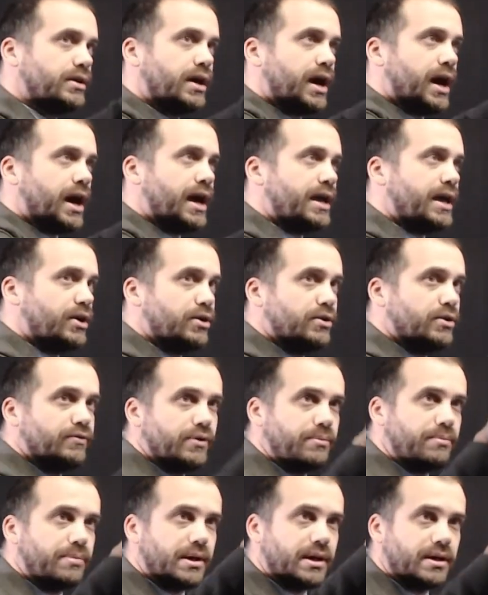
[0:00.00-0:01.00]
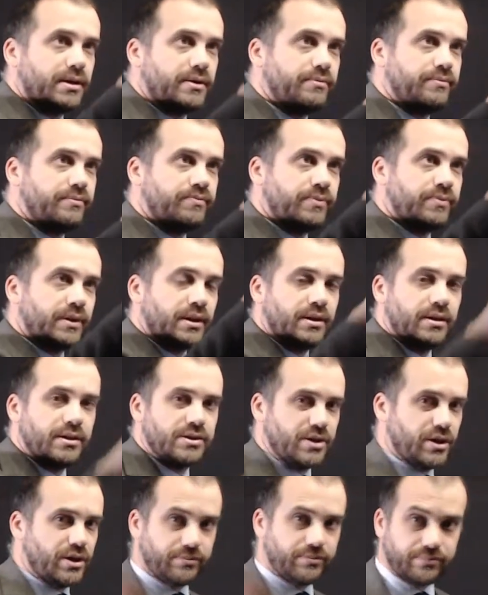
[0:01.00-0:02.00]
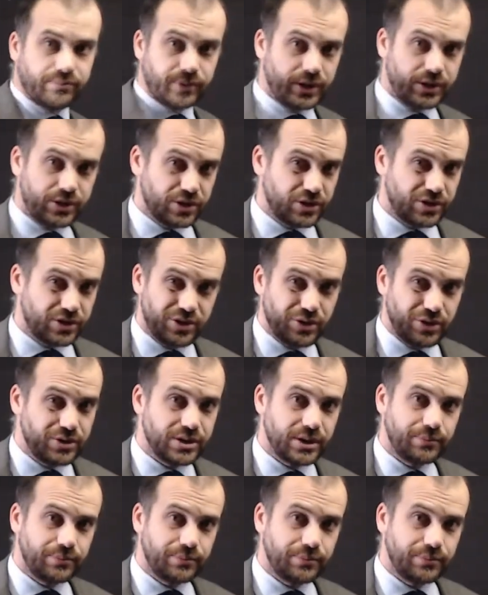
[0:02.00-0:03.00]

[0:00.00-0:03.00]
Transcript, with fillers: A over B. So let's just do some.